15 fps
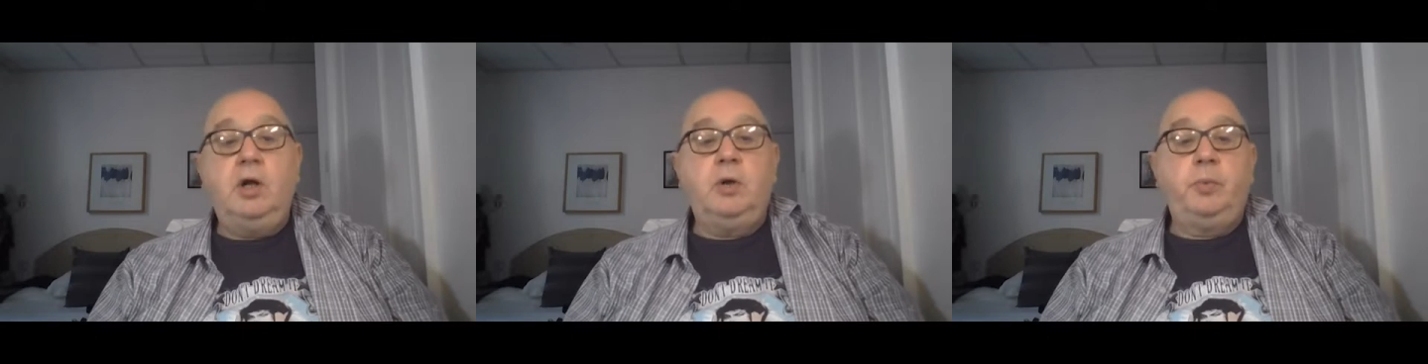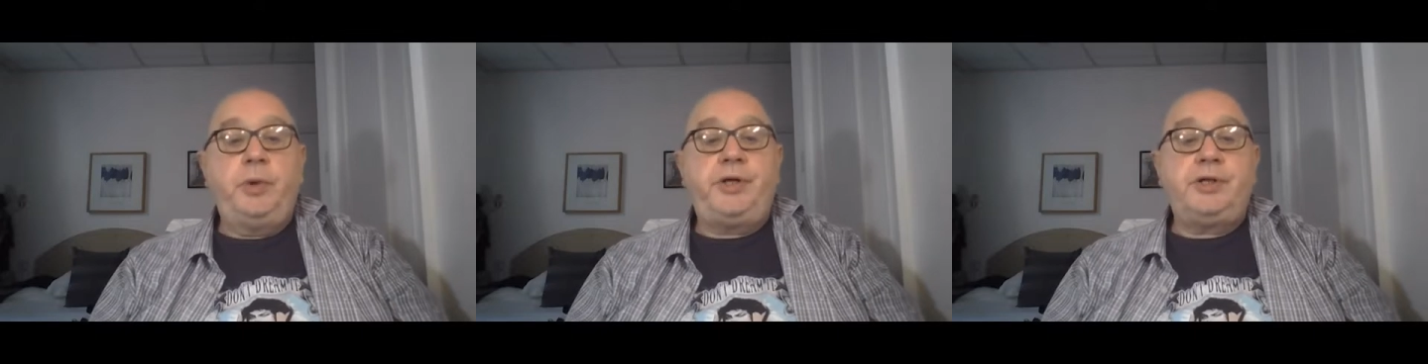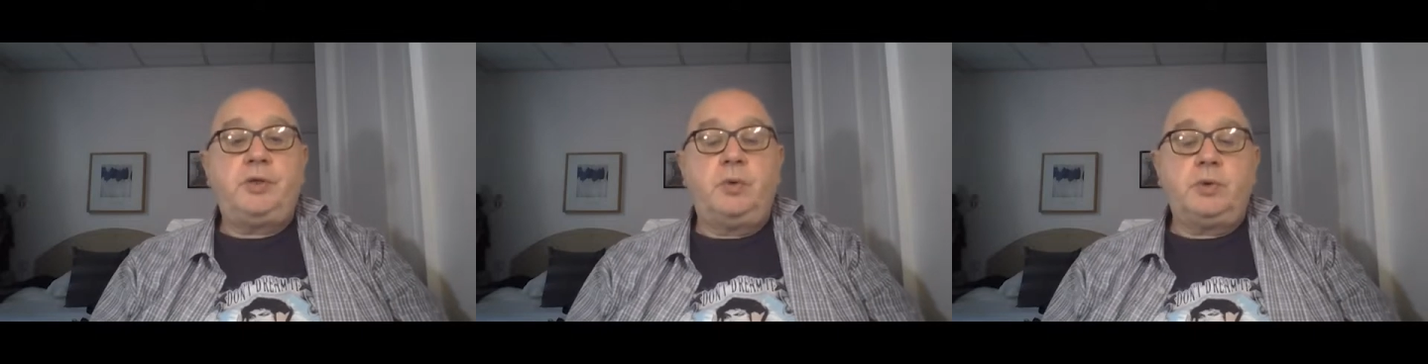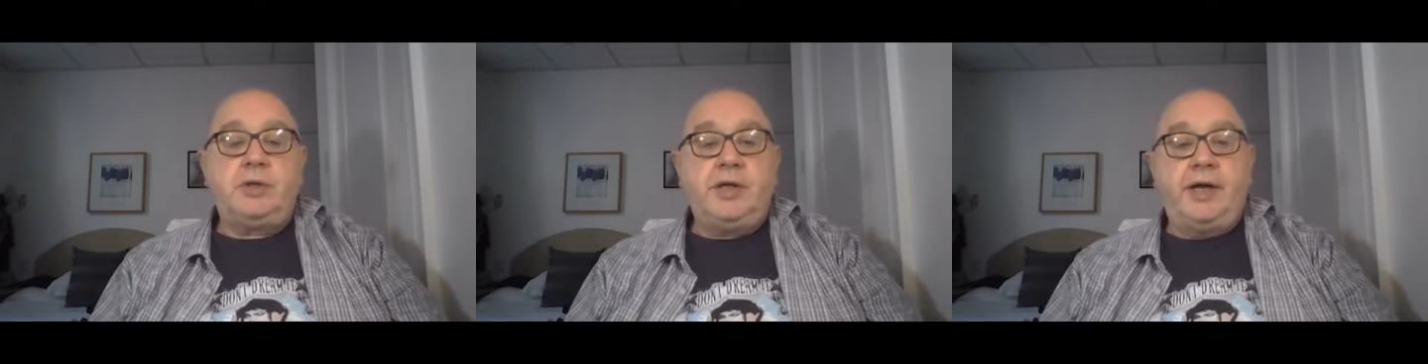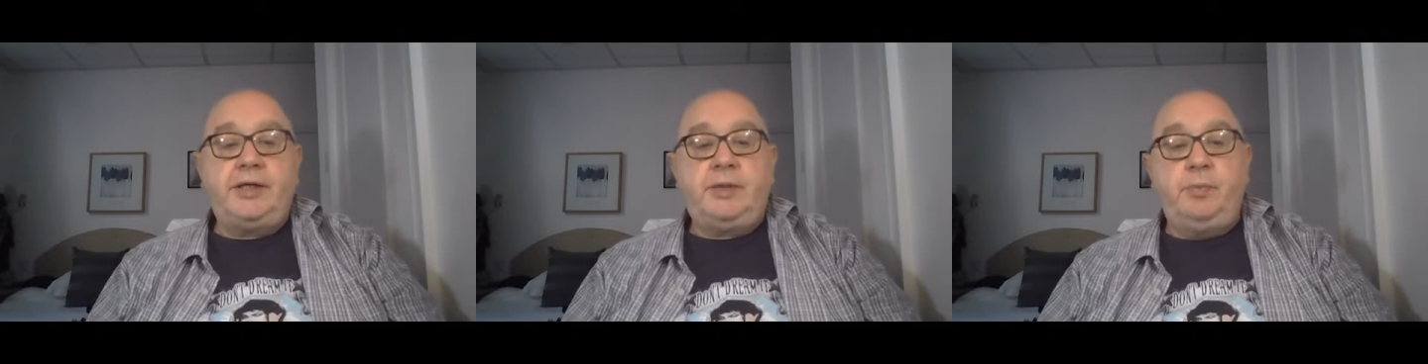which is
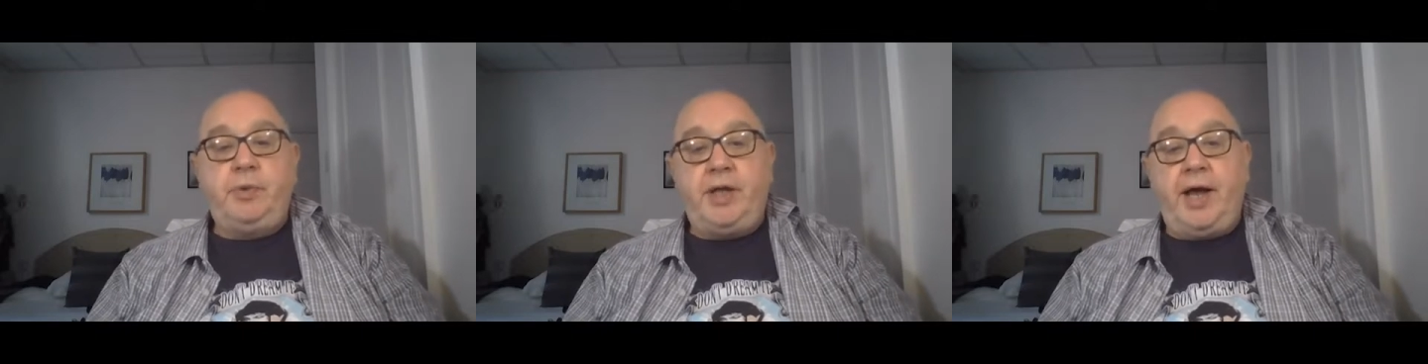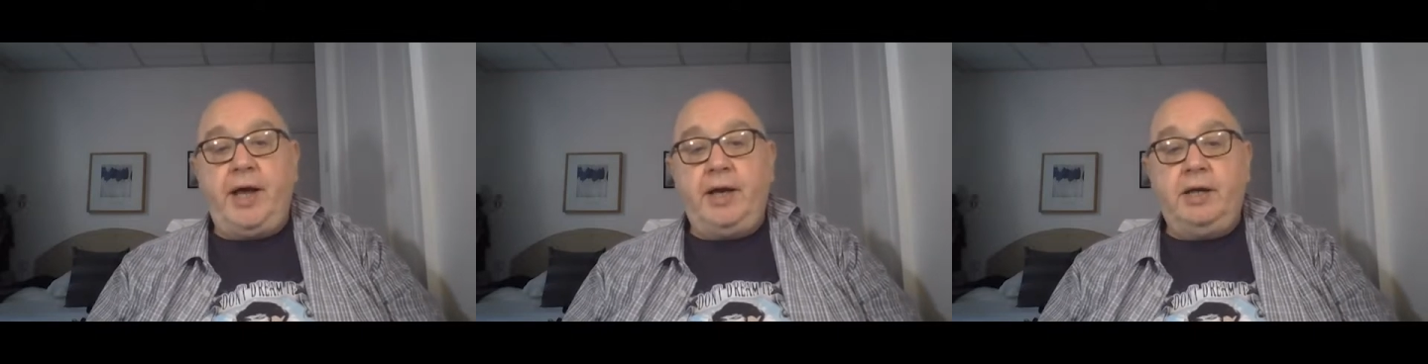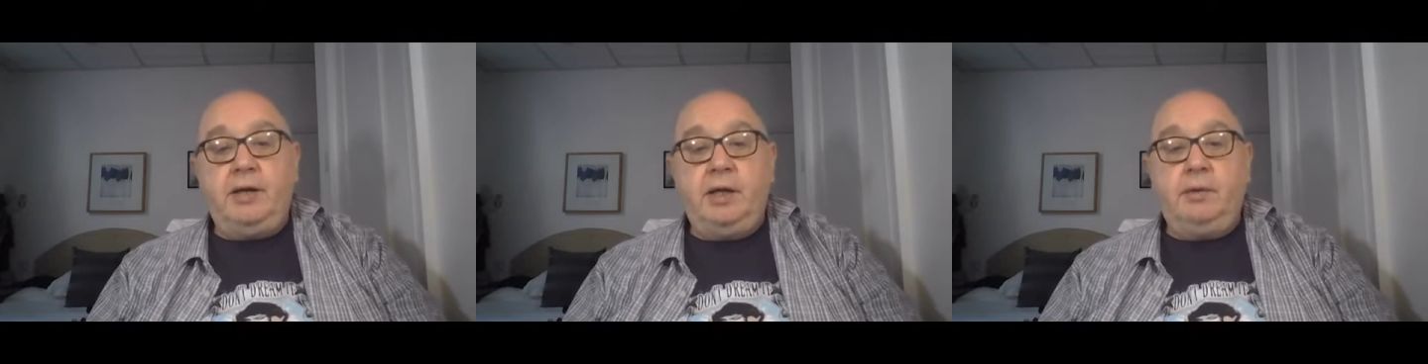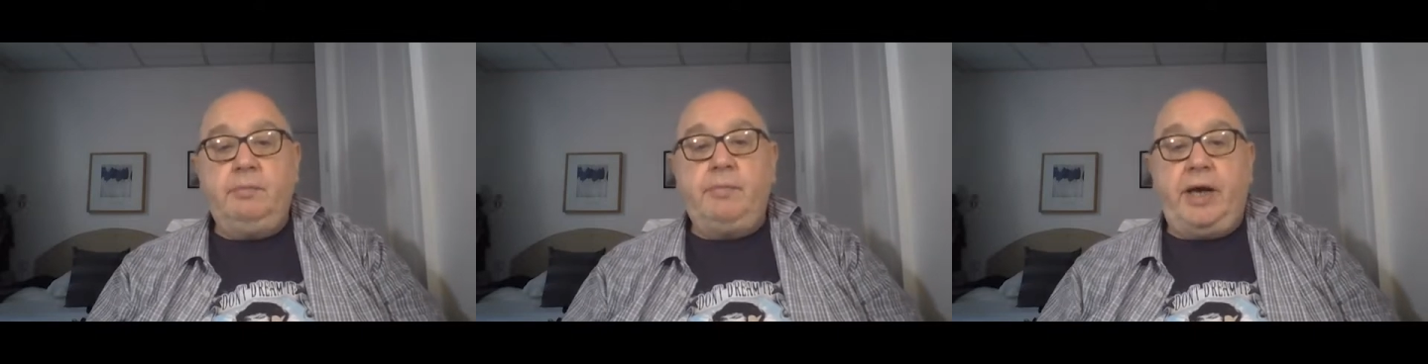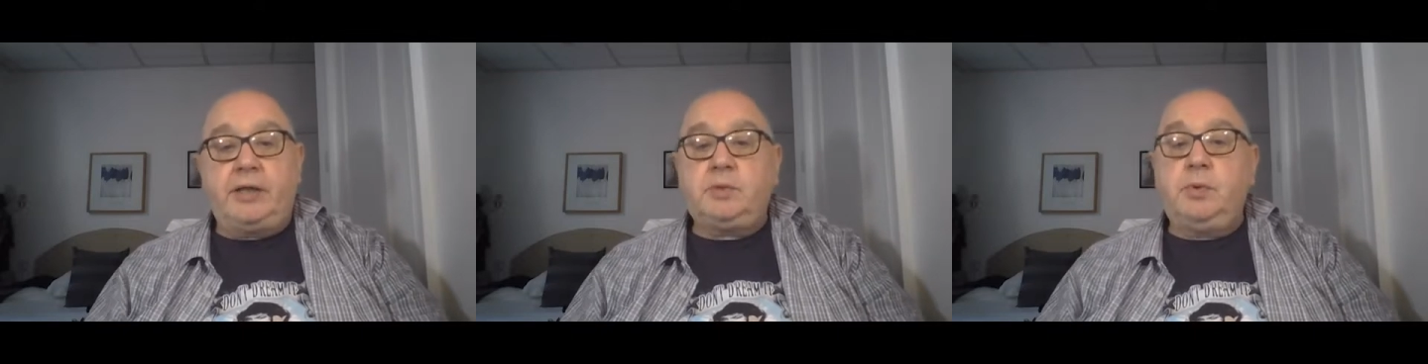alternating with Anna
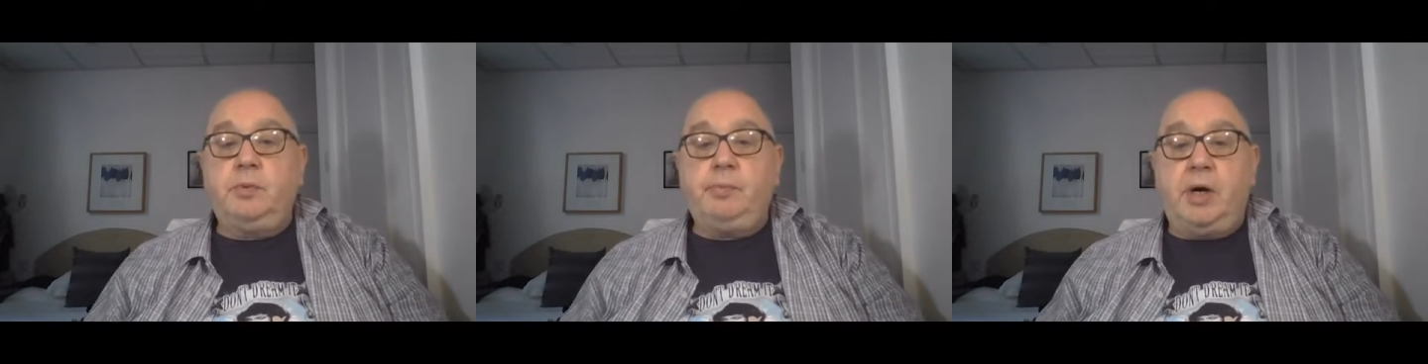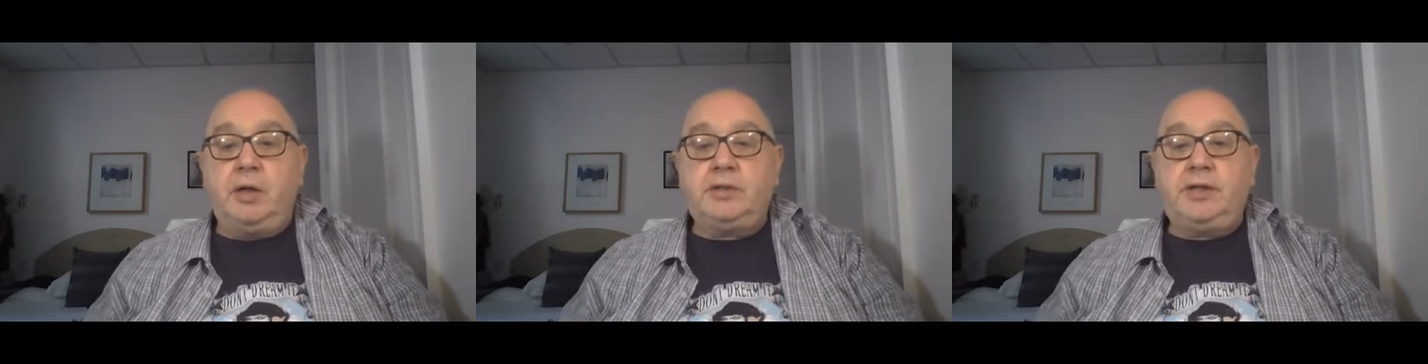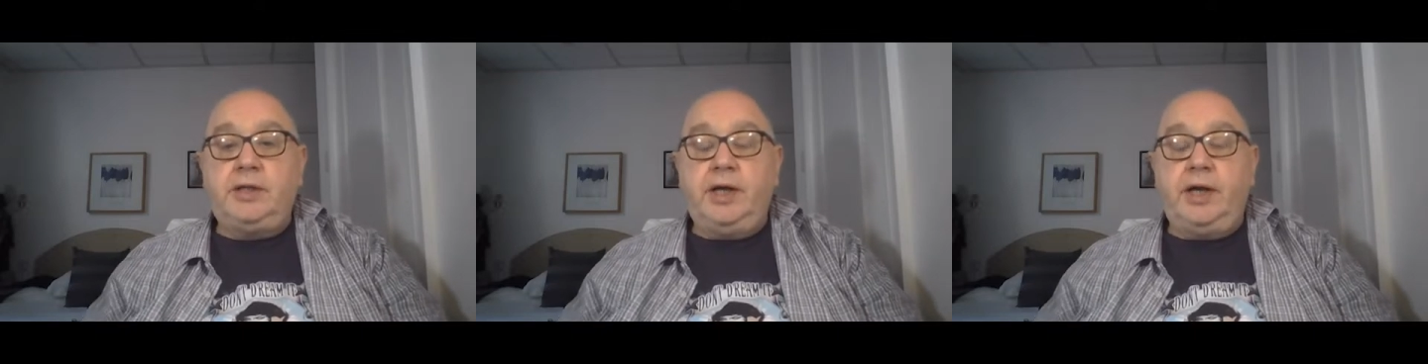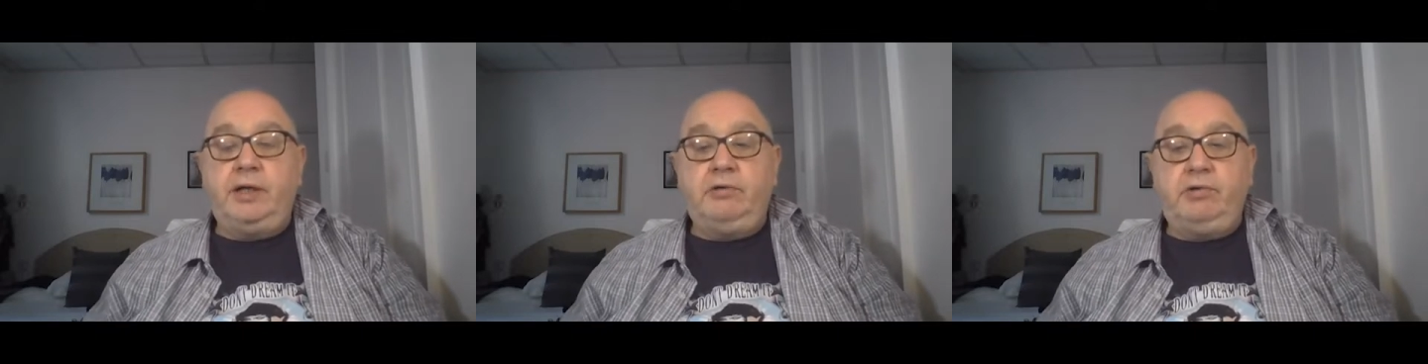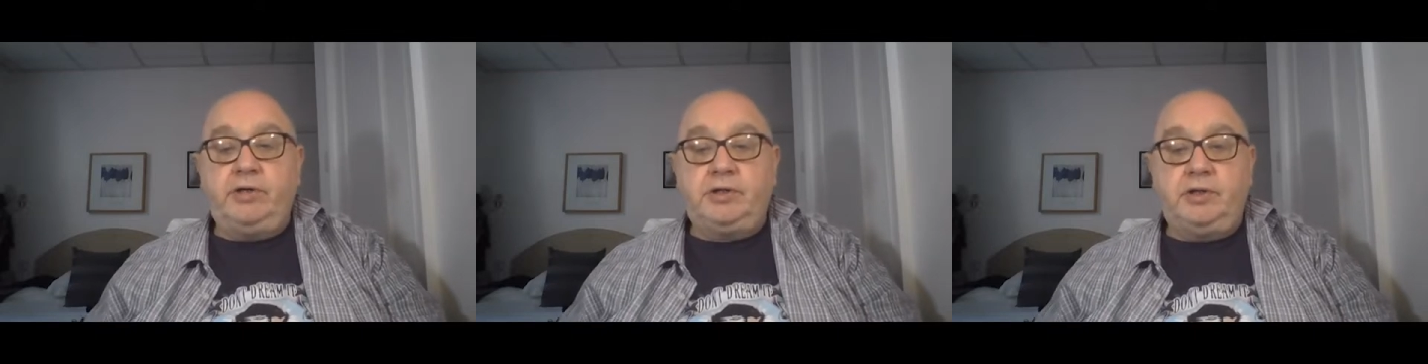Maxwell Martin
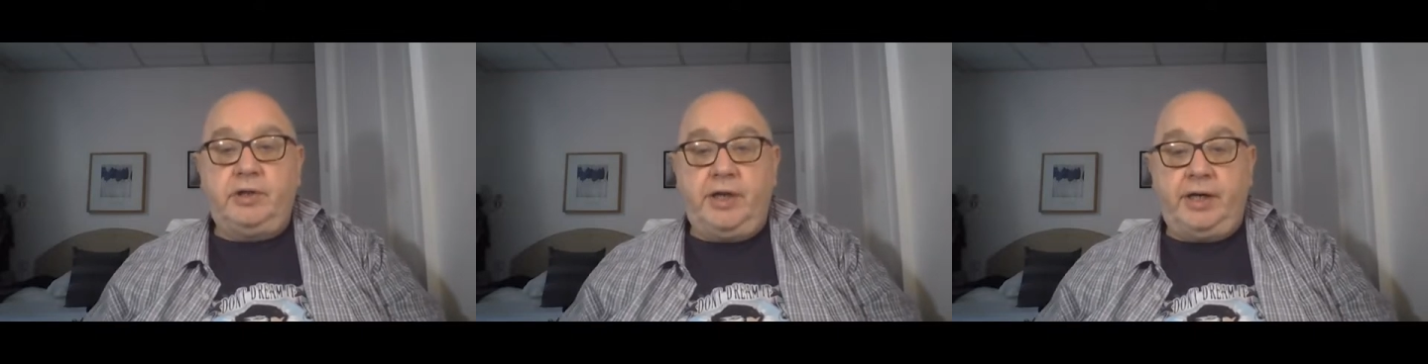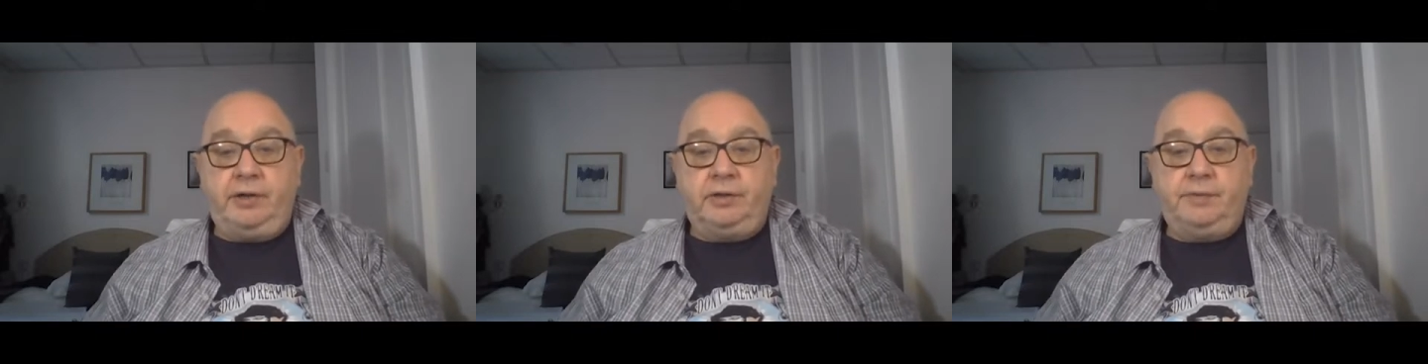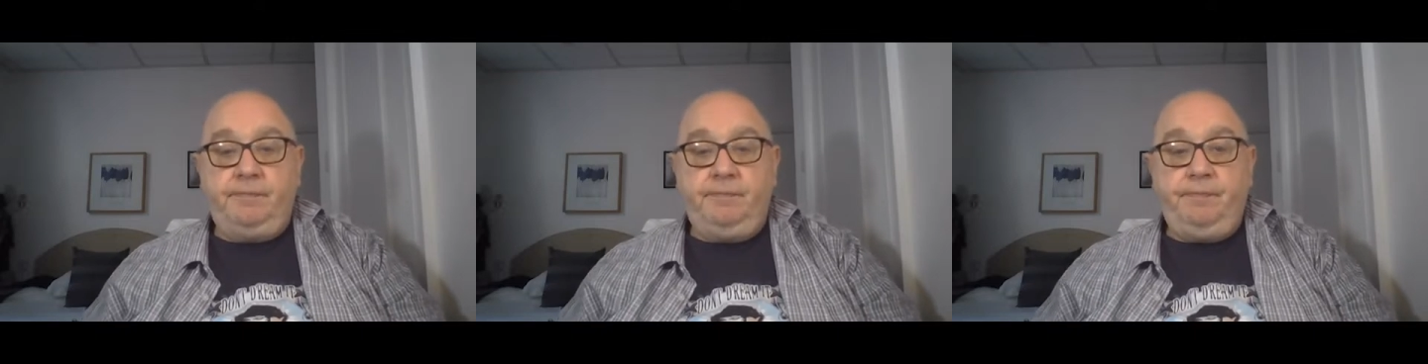and Chris O'Dowd.